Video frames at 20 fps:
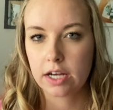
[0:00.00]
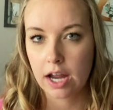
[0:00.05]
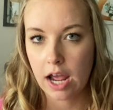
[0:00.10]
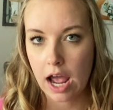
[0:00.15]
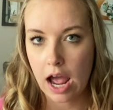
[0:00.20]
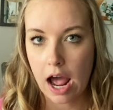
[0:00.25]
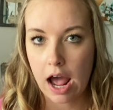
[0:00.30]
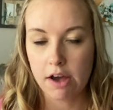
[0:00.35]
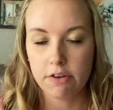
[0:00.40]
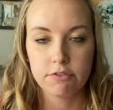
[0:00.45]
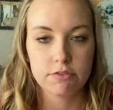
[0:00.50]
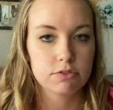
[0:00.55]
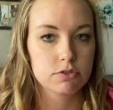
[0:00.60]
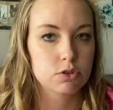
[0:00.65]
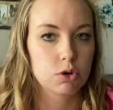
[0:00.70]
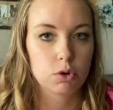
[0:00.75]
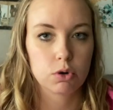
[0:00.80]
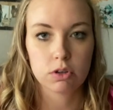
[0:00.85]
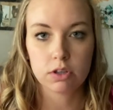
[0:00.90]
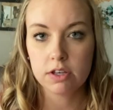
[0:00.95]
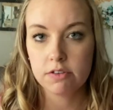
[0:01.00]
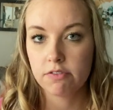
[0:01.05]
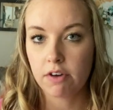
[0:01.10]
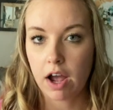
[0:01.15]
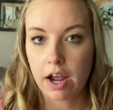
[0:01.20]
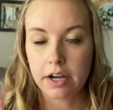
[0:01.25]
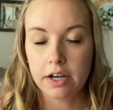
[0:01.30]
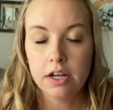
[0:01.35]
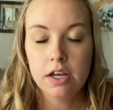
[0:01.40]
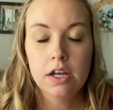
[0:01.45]
and a half, totally
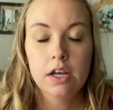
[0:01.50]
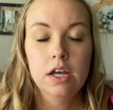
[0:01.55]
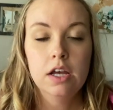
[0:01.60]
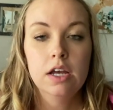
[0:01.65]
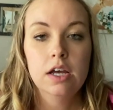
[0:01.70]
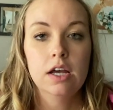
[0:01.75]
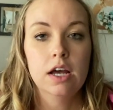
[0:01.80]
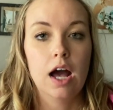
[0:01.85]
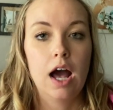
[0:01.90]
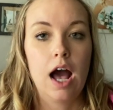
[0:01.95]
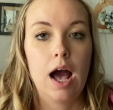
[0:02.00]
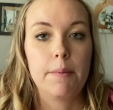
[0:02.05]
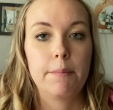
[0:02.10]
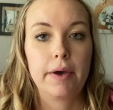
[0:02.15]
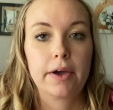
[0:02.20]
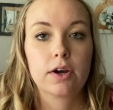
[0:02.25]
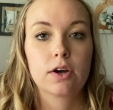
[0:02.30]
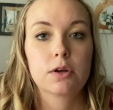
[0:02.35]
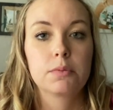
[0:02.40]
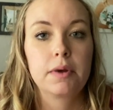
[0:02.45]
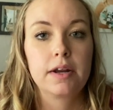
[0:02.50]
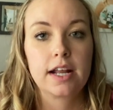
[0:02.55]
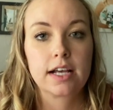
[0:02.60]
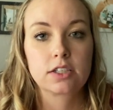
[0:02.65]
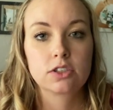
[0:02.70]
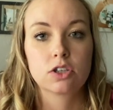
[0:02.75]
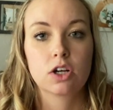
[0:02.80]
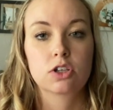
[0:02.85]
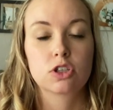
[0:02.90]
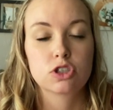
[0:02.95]
fine. Um, I go to my
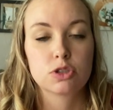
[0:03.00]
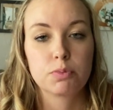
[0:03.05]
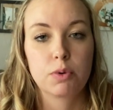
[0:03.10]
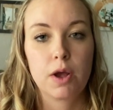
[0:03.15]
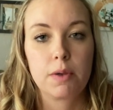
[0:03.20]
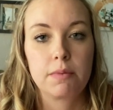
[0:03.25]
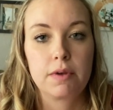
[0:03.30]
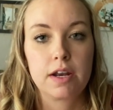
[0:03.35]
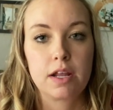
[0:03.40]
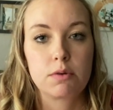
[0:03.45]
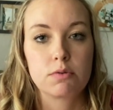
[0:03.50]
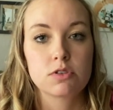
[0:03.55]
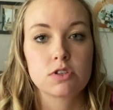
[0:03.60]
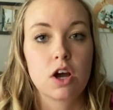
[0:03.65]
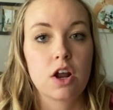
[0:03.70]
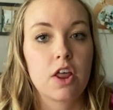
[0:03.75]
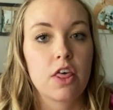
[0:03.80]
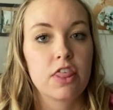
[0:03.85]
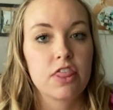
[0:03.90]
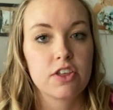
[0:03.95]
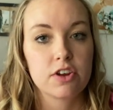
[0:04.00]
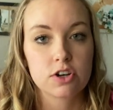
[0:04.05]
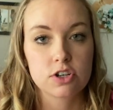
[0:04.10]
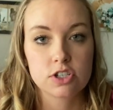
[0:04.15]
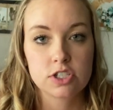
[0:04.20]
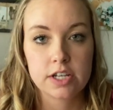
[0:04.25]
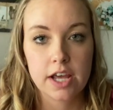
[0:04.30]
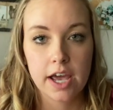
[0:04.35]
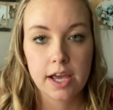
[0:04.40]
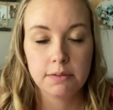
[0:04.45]
next doctor's appointment, it was on a
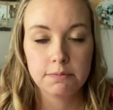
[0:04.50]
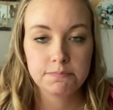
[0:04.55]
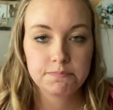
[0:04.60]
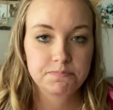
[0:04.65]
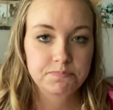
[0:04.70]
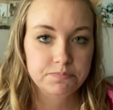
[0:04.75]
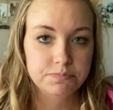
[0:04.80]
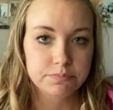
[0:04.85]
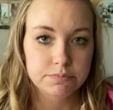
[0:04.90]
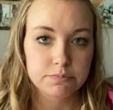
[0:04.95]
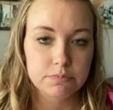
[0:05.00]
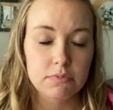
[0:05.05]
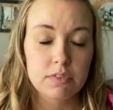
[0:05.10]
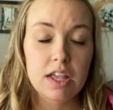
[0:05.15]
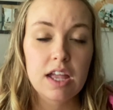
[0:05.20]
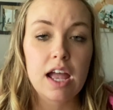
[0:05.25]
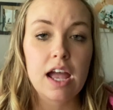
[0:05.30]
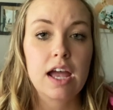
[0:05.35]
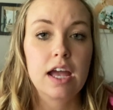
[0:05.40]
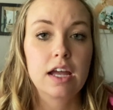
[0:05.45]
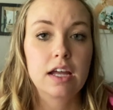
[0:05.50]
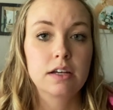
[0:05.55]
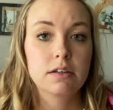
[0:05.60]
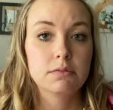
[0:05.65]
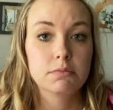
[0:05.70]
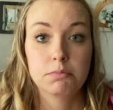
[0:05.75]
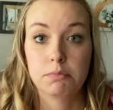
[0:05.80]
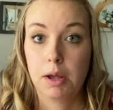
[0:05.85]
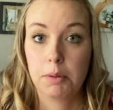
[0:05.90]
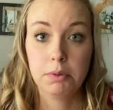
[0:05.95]
Thursday,
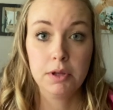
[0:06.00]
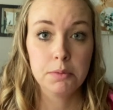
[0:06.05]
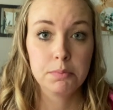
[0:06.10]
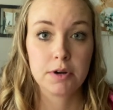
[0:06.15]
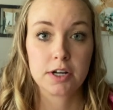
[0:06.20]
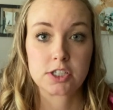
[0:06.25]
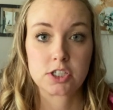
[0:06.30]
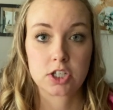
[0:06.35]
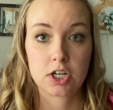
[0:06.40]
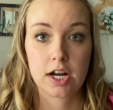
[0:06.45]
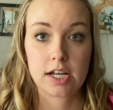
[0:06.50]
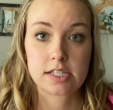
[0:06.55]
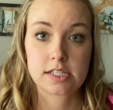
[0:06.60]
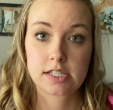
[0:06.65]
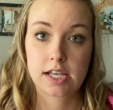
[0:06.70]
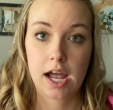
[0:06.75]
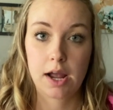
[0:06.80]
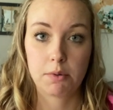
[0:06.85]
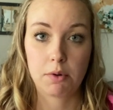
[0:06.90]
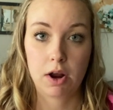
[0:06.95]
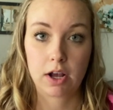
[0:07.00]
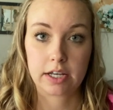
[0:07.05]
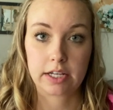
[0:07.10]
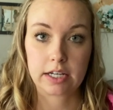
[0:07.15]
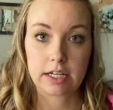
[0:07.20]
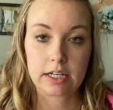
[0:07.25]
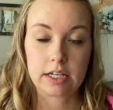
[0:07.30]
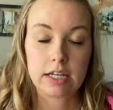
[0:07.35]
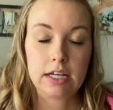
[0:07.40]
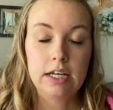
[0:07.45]
and my blood pressure had
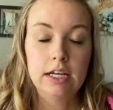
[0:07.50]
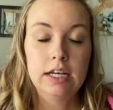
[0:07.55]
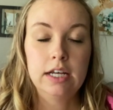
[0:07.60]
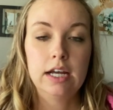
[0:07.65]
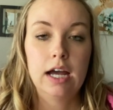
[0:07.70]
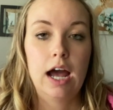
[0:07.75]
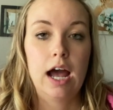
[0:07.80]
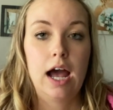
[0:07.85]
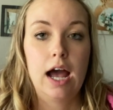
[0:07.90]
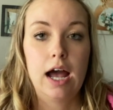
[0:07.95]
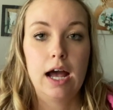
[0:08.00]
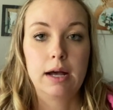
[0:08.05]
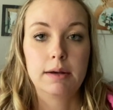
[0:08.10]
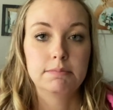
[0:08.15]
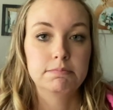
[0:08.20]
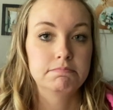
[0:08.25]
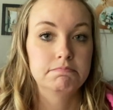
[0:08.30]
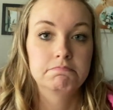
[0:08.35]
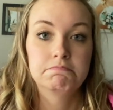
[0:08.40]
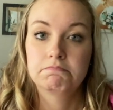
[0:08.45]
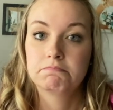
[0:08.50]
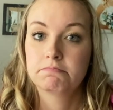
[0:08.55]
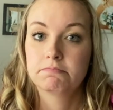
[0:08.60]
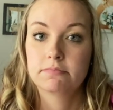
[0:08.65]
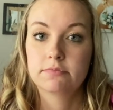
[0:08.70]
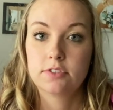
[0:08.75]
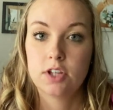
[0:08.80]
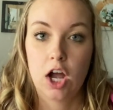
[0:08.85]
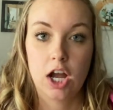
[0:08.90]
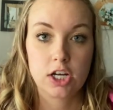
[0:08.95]
skyrocketed. Um,
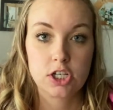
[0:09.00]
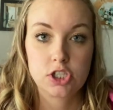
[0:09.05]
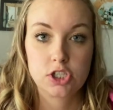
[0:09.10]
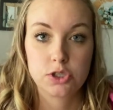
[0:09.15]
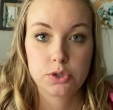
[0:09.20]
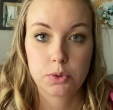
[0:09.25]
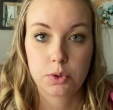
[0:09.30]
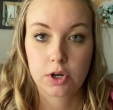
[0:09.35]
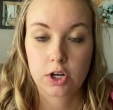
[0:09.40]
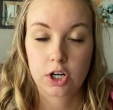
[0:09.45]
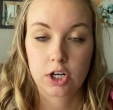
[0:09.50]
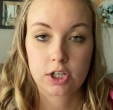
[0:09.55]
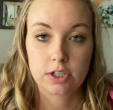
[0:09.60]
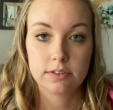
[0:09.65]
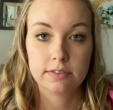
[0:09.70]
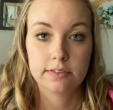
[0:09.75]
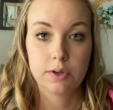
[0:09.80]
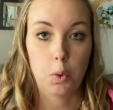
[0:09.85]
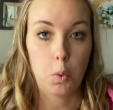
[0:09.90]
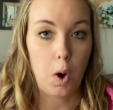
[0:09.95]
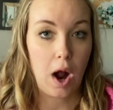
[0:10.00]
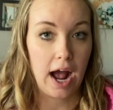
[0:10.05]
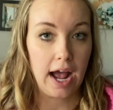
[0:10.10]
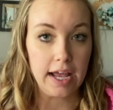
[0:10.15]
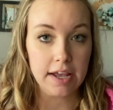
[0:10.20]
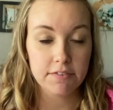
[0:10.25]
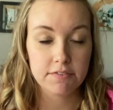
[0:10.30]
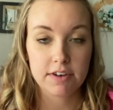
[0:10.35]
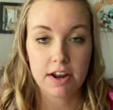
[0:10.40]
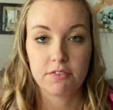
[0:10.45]
not sure
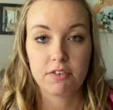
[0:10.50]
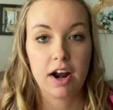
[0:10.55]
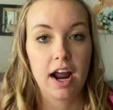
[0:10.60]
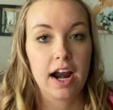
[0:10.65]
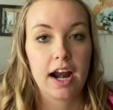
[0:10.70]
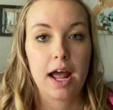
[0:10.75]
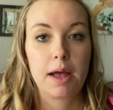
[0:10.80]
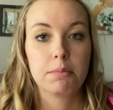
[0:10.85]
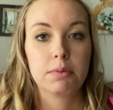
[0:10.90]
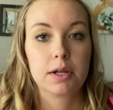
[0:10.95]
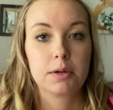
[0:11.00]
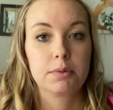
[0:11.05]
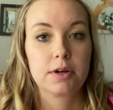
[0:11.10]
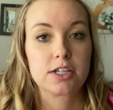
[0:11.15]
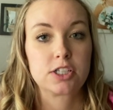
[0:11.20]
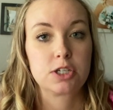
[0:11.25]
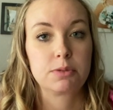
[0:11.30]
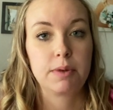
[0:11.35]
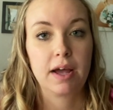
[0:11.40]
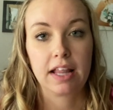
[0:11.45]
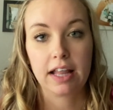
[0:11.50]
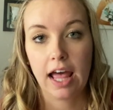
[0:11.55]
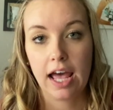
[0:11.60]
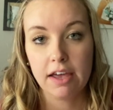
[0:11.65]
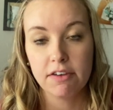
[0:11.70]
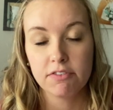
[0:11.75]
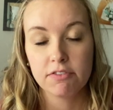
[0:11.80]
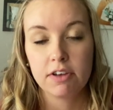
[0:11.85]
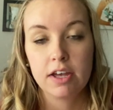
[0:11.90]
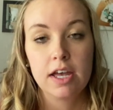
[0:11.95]
why, I've never had high blood pressure in my
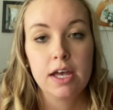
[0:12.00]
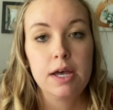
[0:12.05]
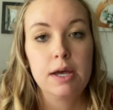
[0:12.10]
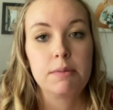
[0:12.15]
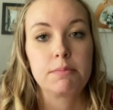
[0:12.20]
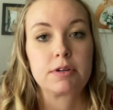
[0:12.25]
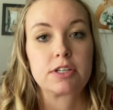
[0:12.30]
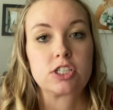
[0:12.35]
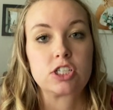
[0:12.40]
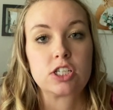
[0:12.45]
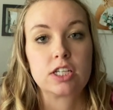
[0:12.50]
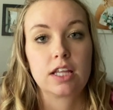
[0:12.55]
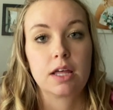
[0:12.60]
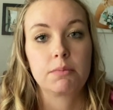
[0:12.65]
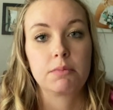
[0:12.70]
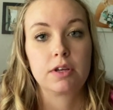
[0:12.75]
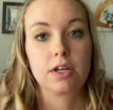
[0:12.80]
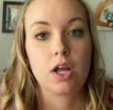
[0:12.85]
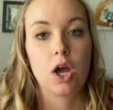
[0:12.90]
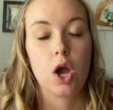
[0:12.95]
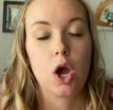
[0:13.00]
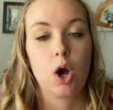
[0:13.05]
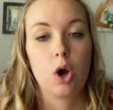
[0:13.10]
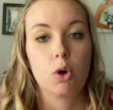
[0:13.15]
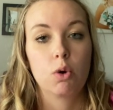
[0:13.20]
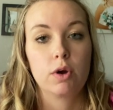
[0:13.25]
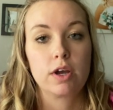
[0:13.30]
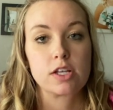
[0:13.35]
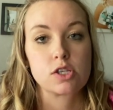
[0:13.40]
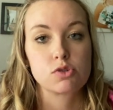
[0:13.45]
life, but she let me
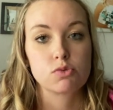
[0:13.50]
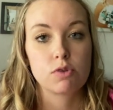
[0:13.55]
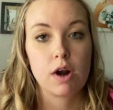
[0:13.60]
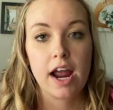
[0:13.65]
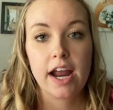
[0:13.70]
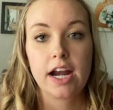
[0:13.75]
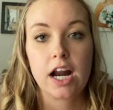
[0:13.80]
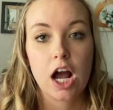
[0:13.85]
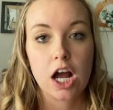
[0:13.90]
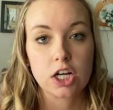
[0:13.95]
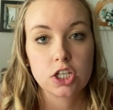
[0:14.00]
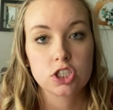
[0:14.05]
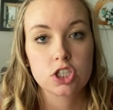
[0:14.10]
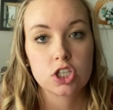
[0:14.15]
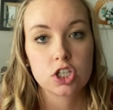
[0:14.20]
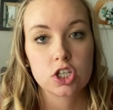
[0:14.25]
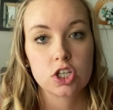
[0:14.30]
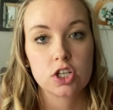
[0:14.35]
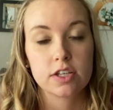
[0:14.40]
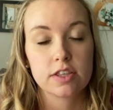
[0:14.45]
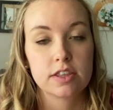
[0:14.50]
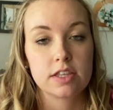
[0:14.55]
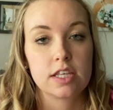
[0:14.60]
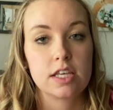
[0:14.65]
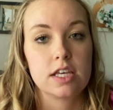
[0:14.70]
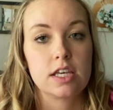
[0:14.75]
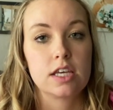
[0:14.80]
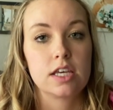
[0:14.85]
know it's right under the,